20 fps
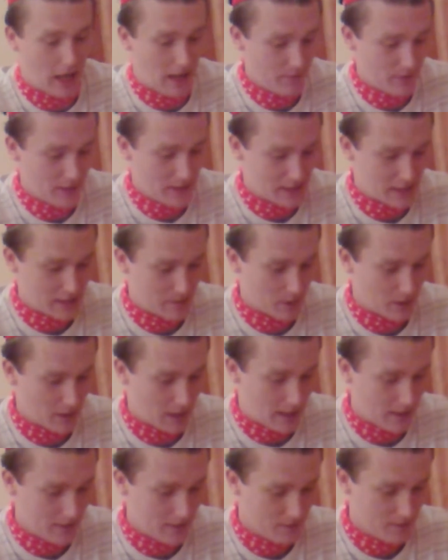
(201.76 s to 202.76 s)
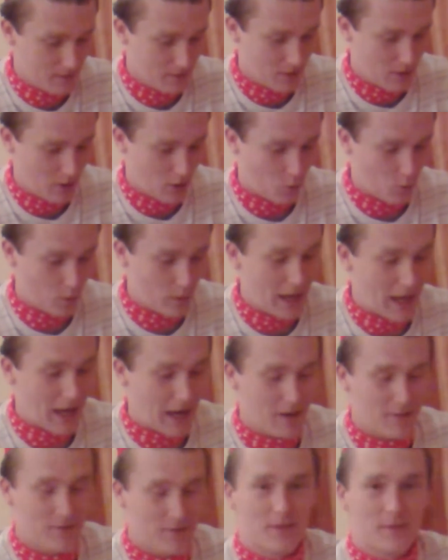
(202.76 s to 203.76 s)
to have AC Milan, we
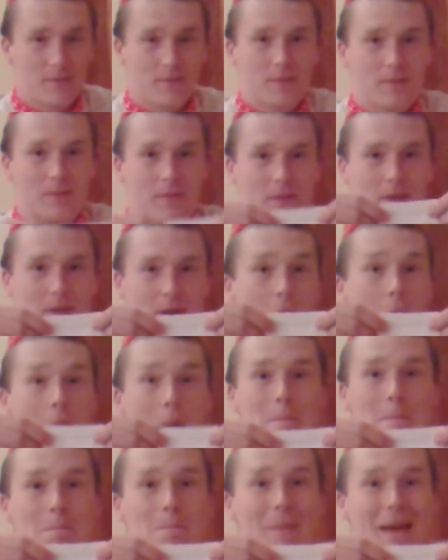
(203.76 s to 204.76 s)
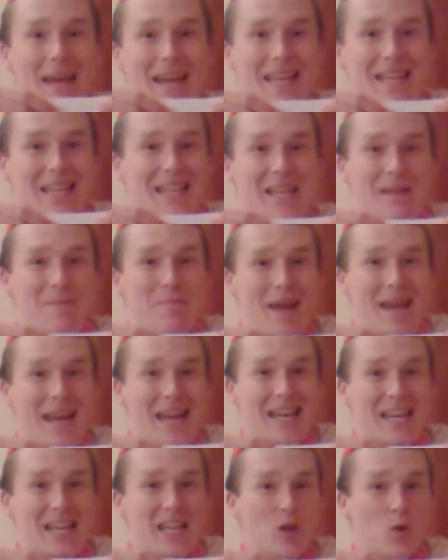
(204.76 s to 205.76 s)
have Many,
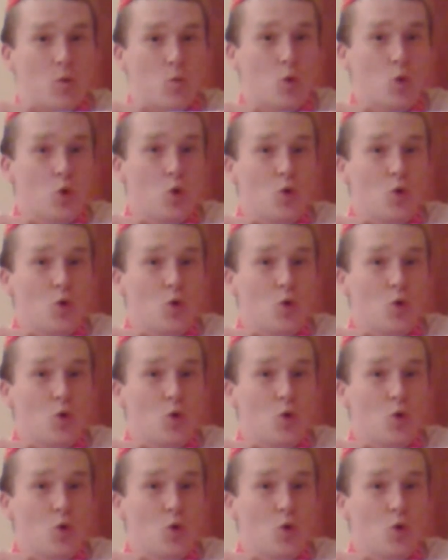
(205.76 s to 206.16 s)
many